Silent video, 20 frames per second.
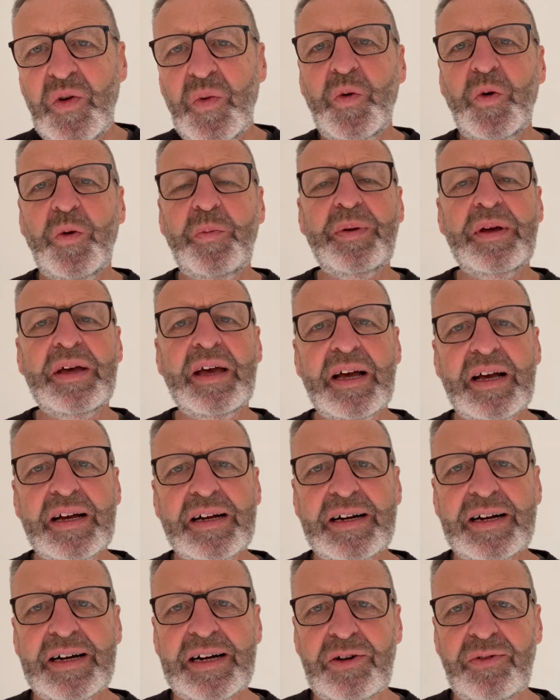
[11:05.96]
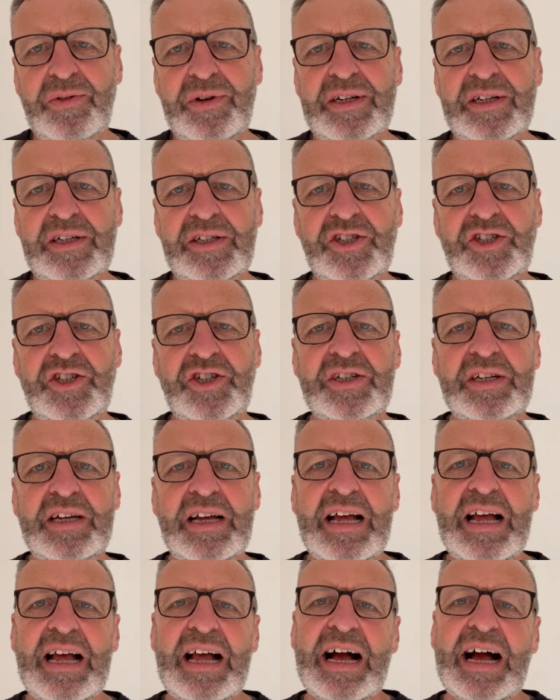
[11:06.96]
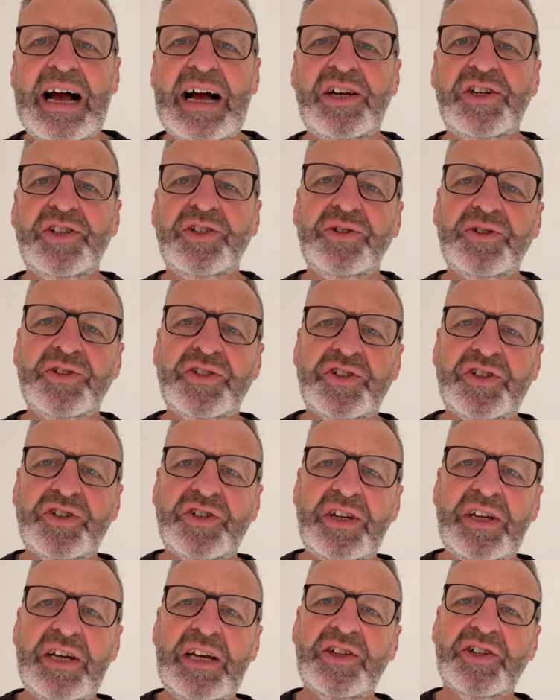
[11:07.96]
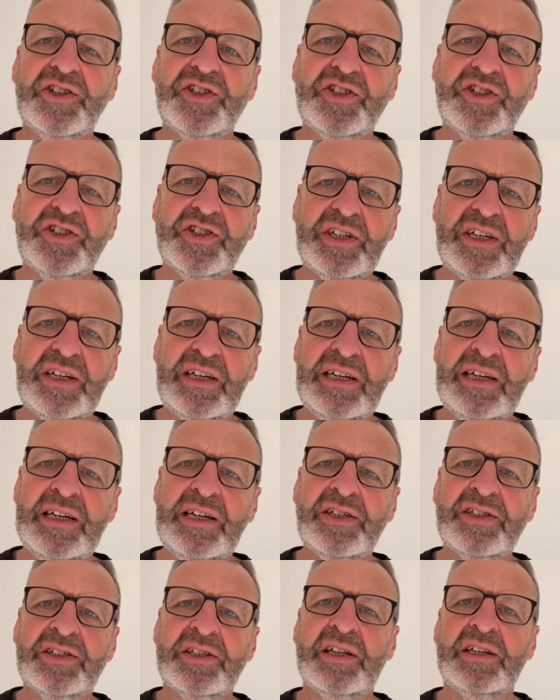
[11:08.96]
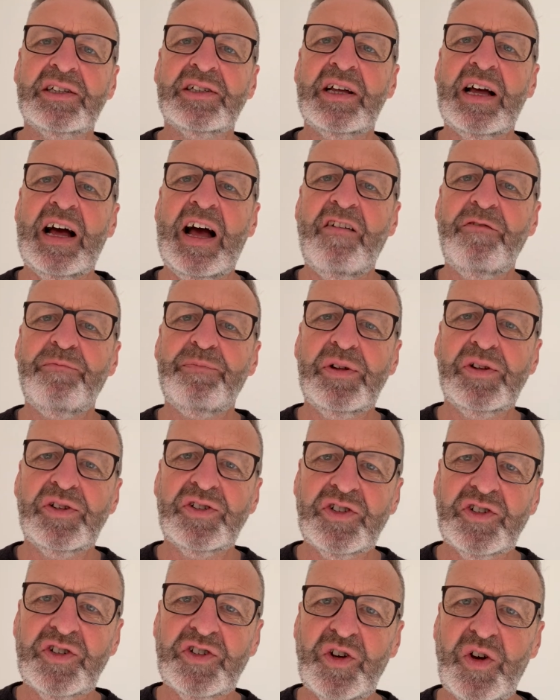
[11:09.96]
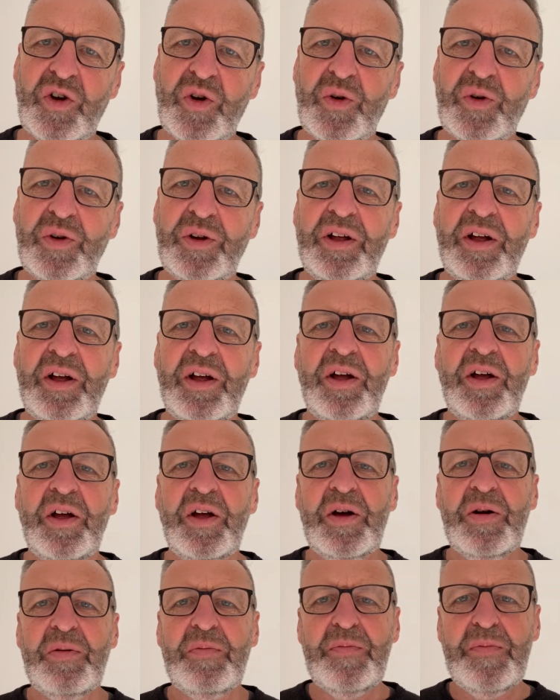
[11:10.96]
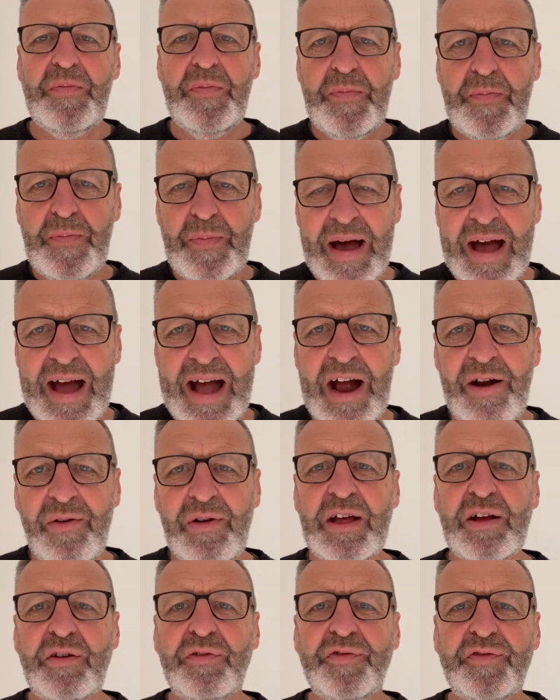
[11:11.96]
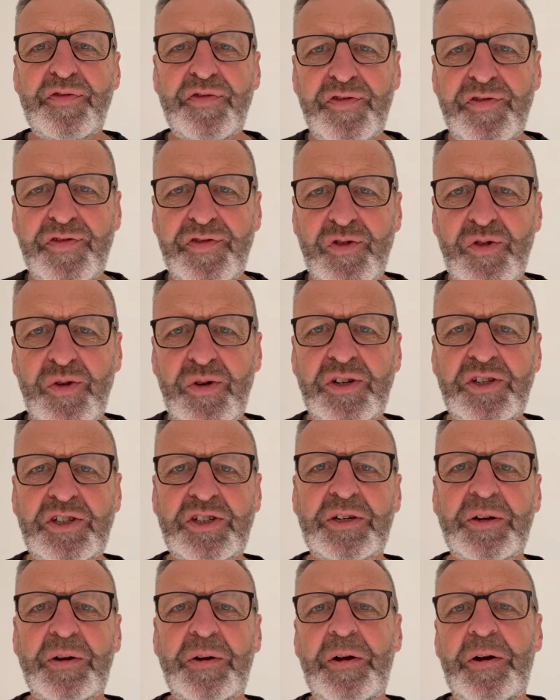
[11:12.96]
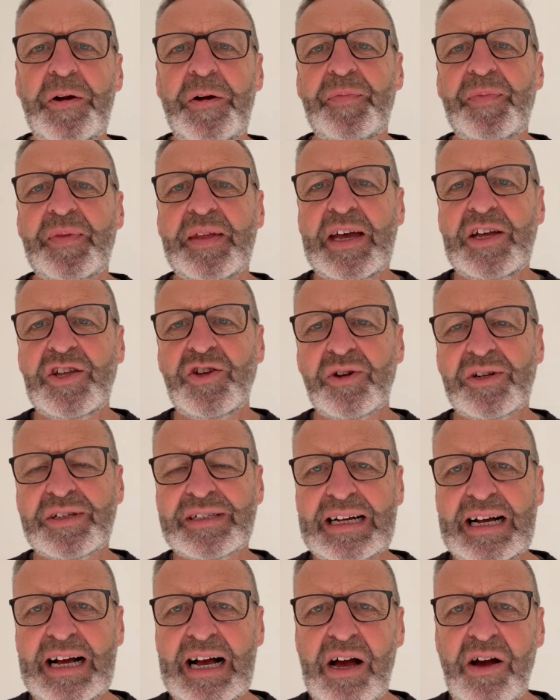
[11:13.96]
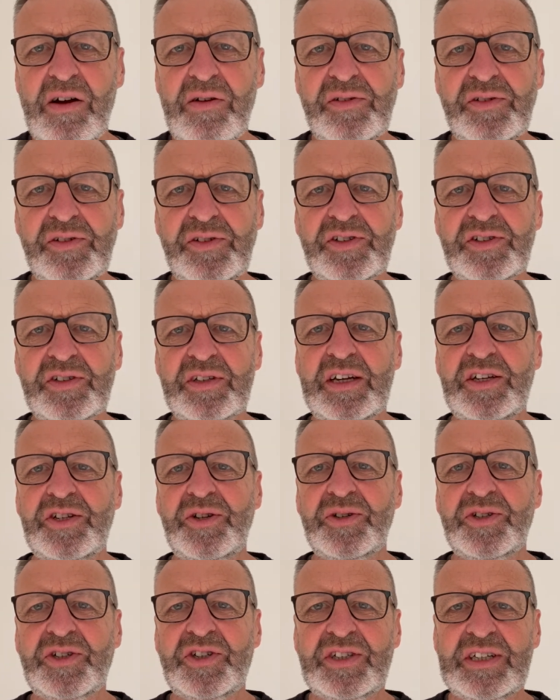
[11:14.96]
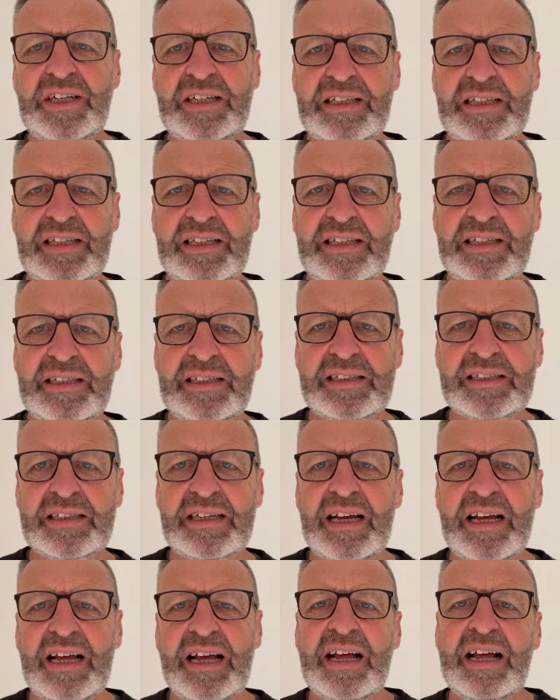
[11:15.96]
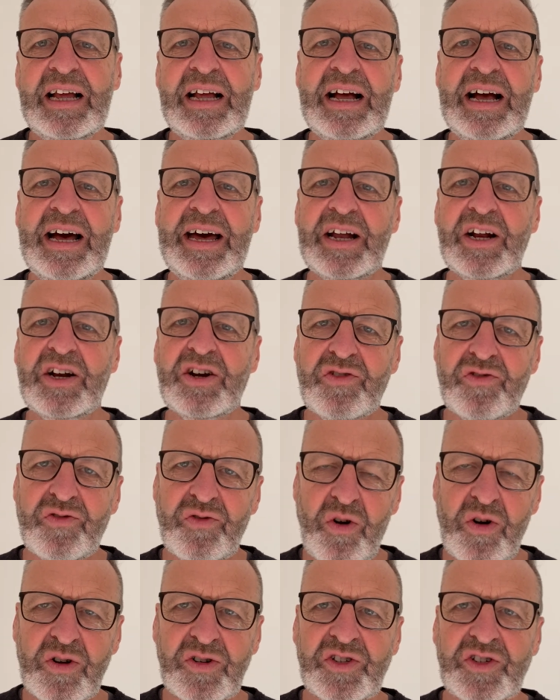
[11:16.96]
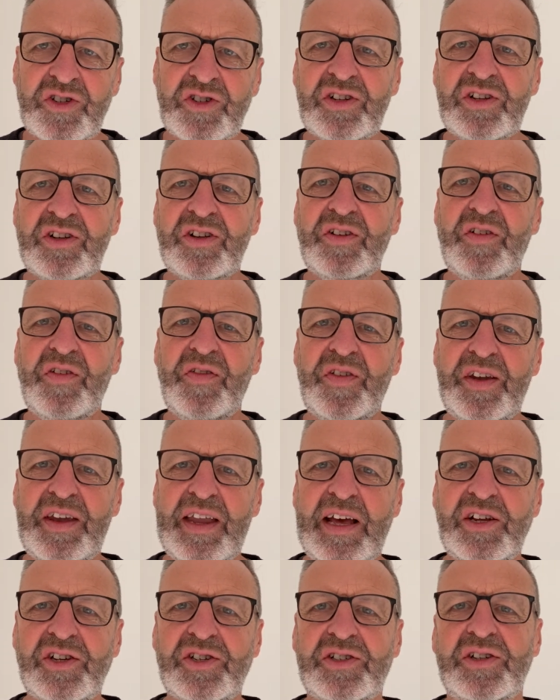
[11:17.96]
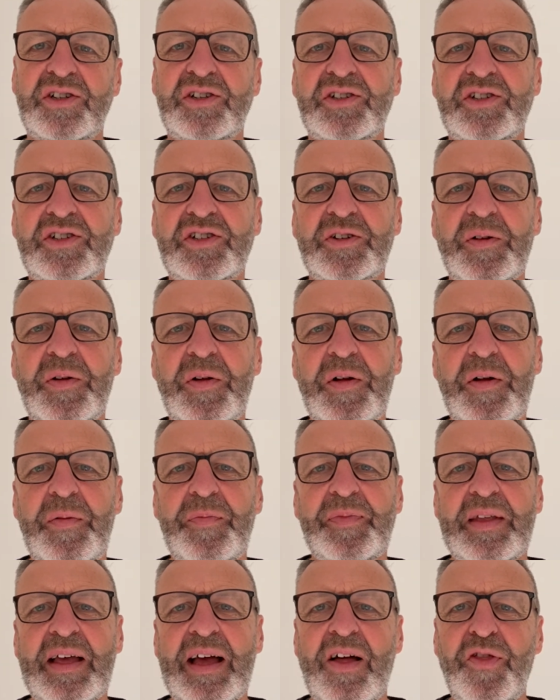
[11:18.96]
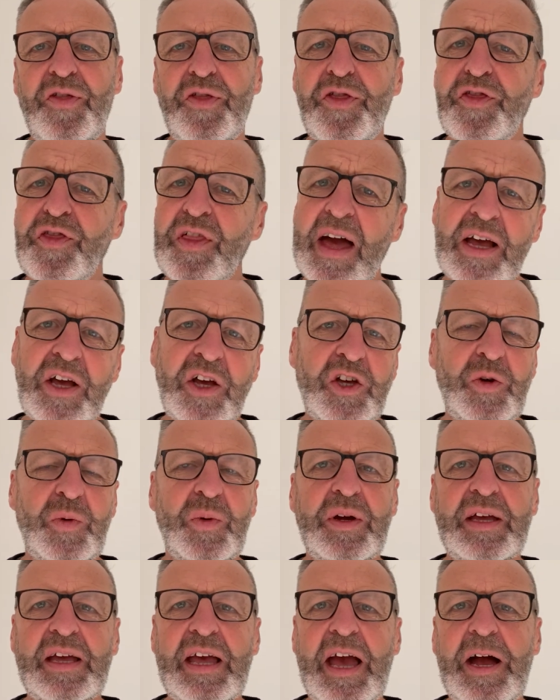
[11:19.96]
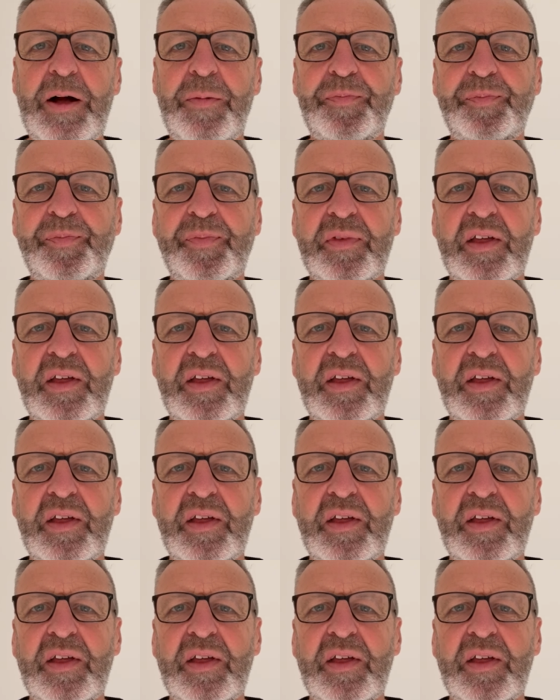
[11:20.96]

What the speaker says: will be encouraged as you see the seeds that have been sown bearing fruit in your towns and your cities and across the nations. Thank you again